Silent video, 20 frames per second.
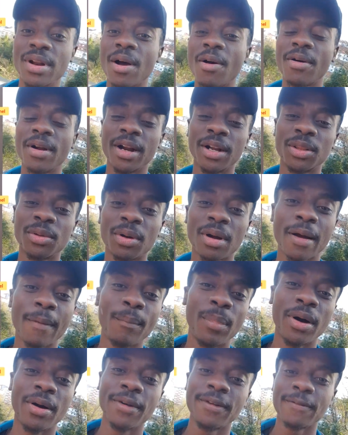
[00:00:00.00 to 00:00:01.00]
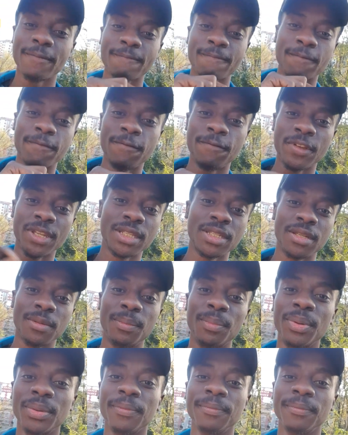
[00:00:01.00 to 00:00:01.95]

I want to talk about FISIP.